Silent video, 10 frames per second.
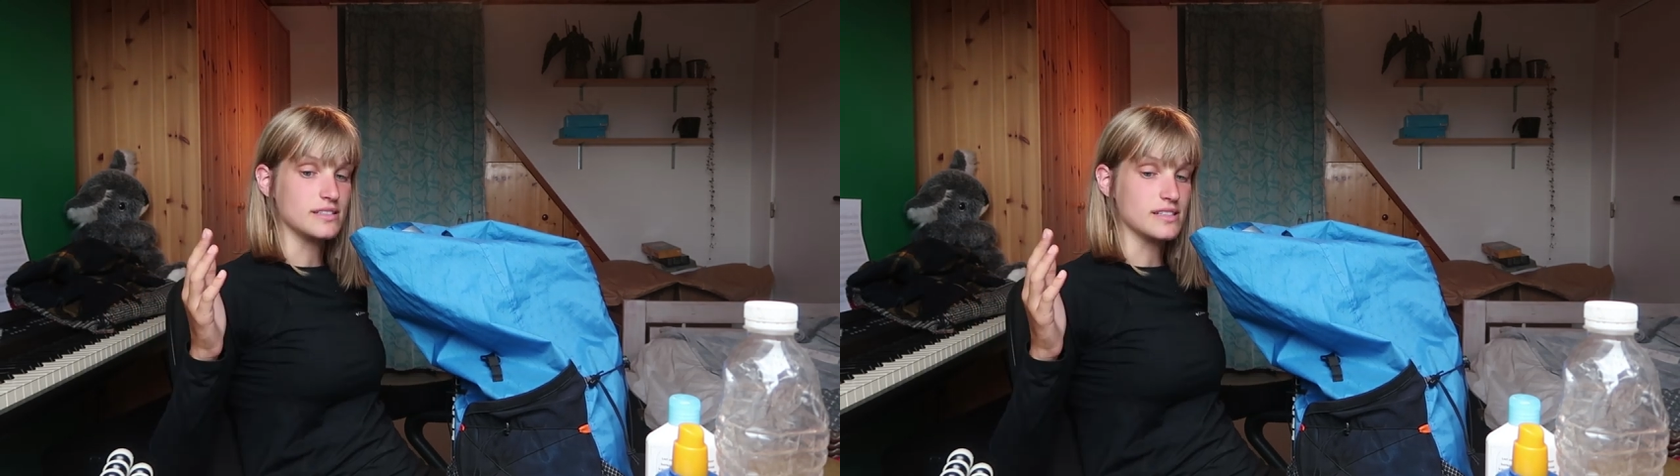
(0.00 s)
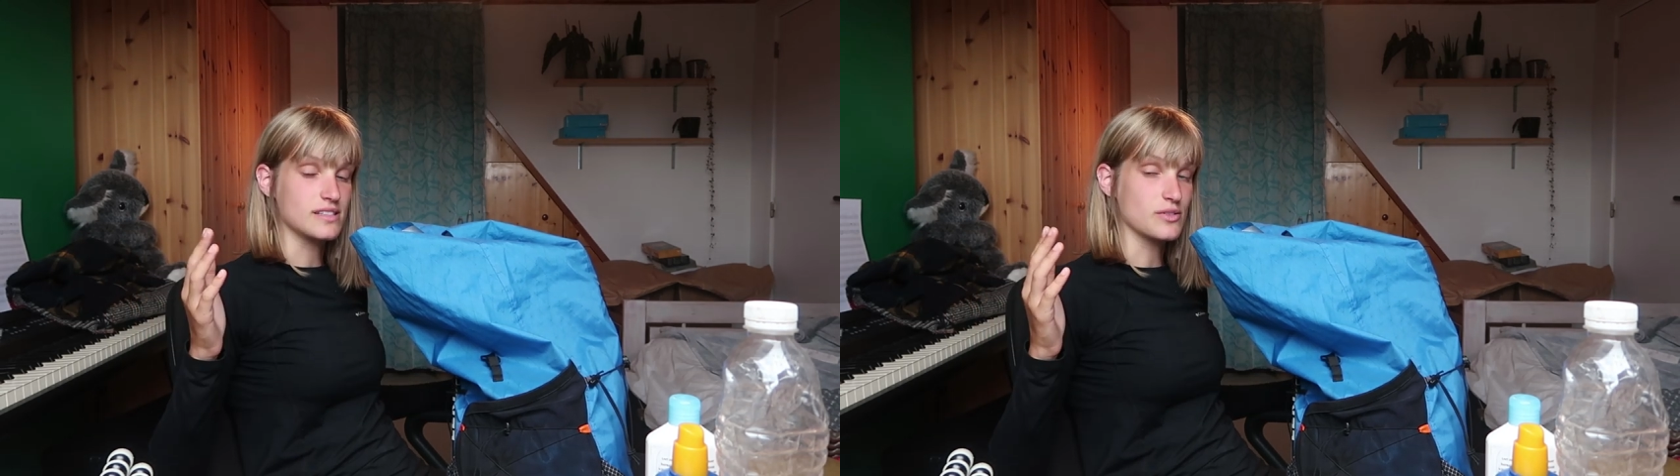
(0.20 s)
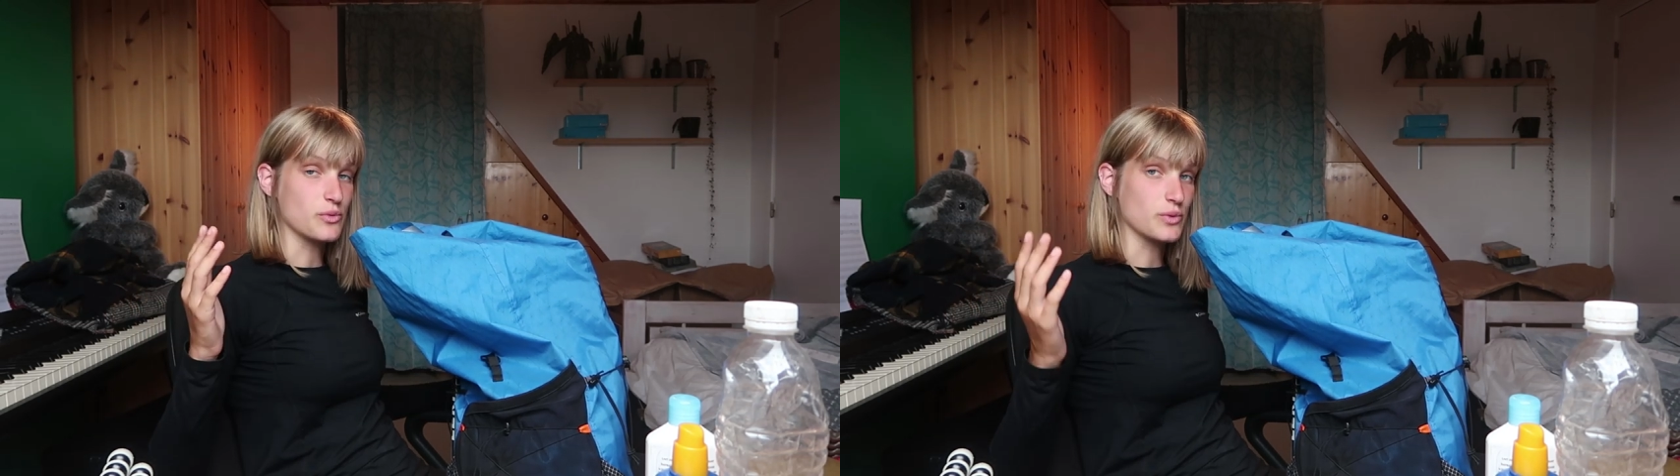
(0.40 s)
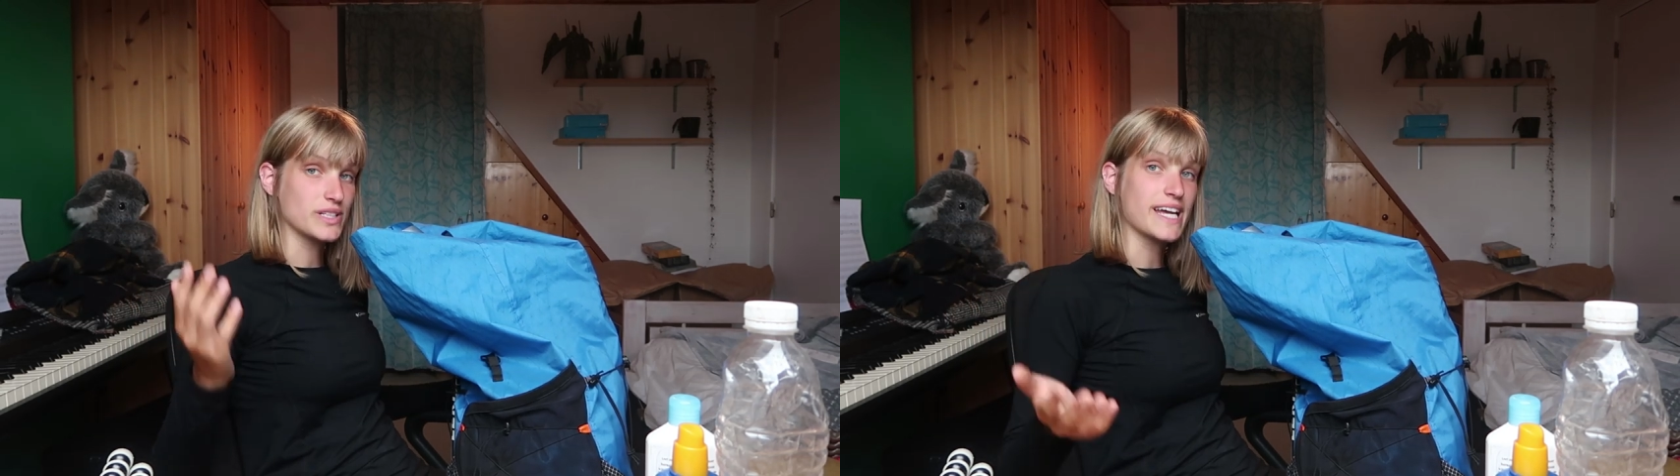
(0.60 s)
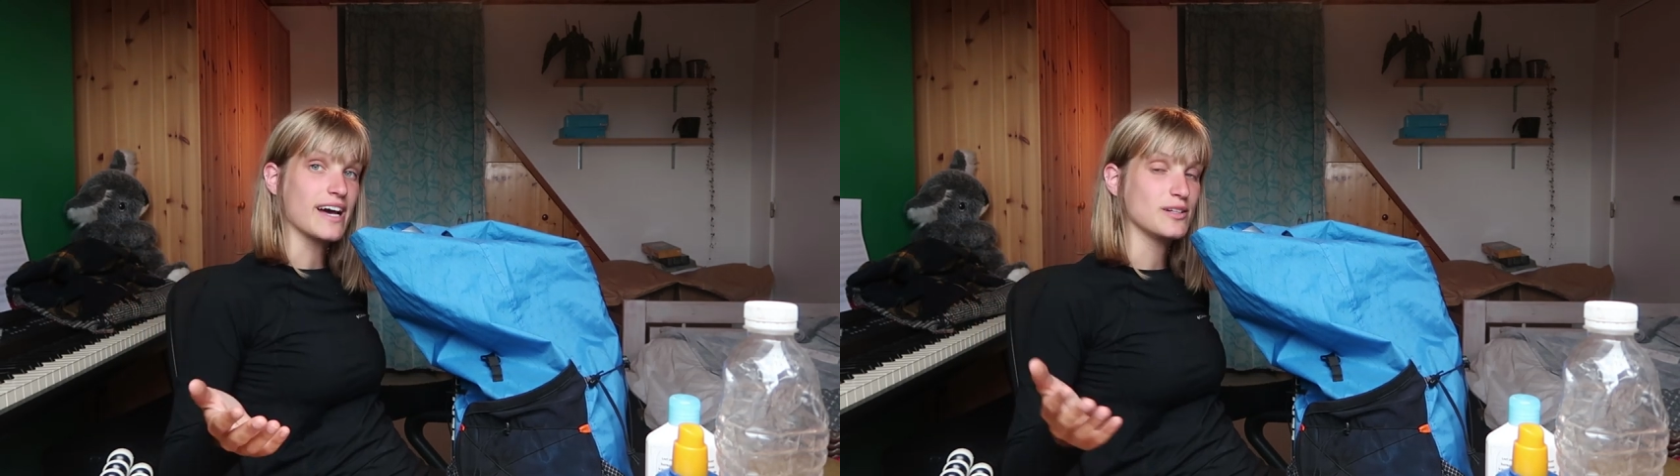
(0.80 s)
This
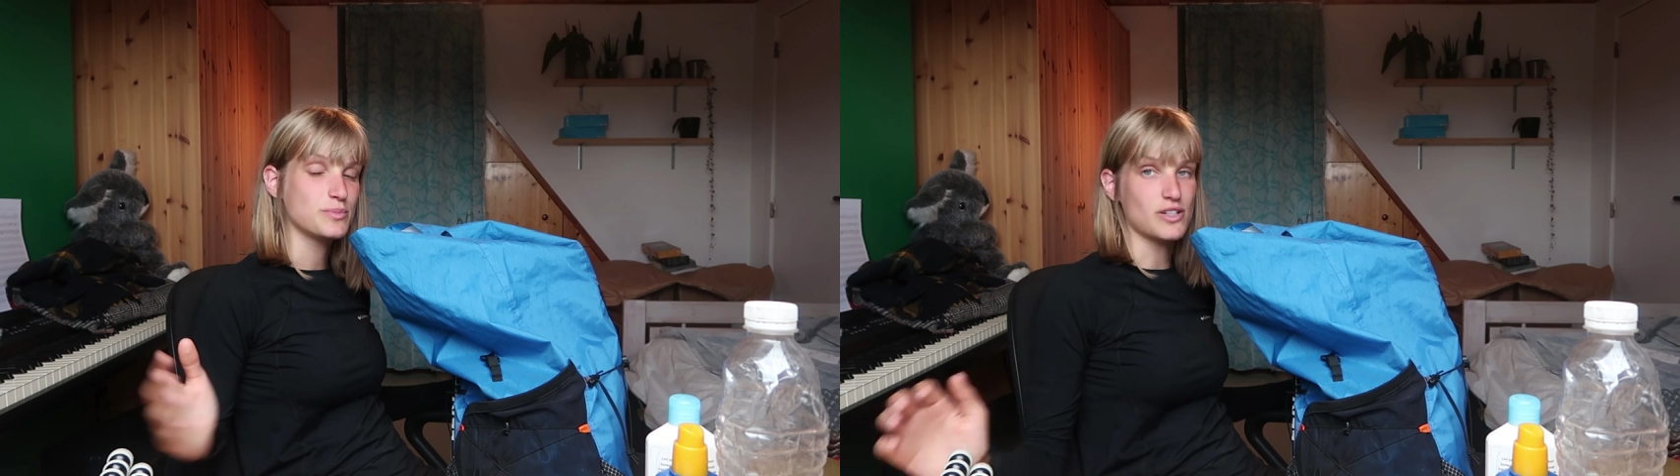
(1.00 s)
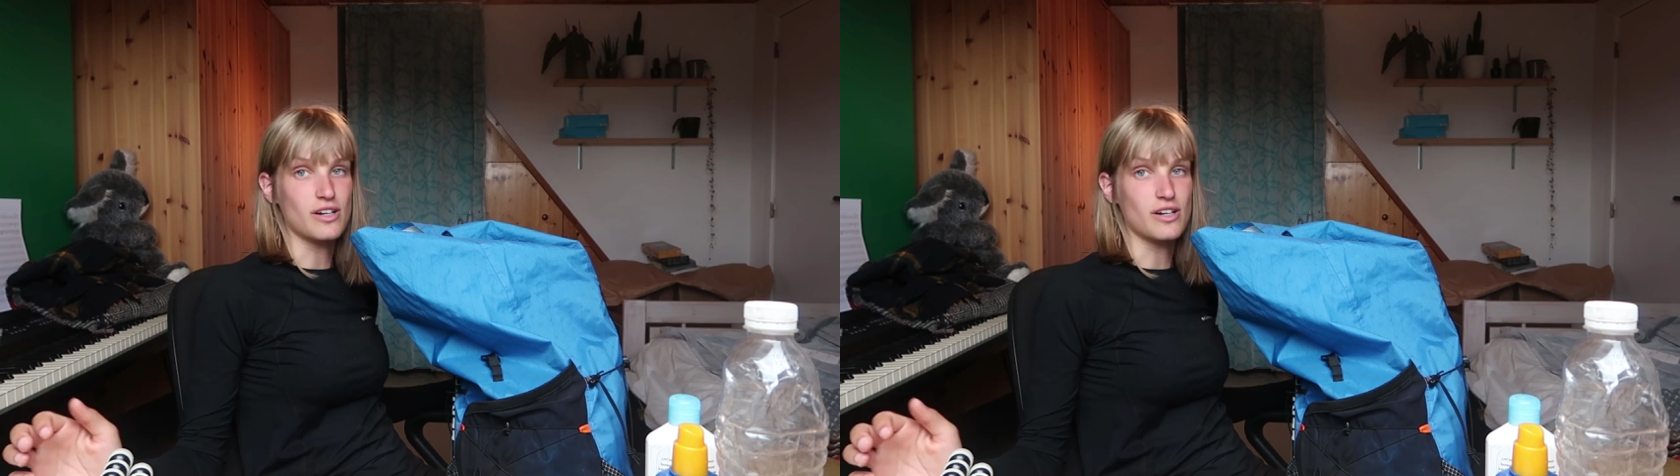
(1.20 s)
really helped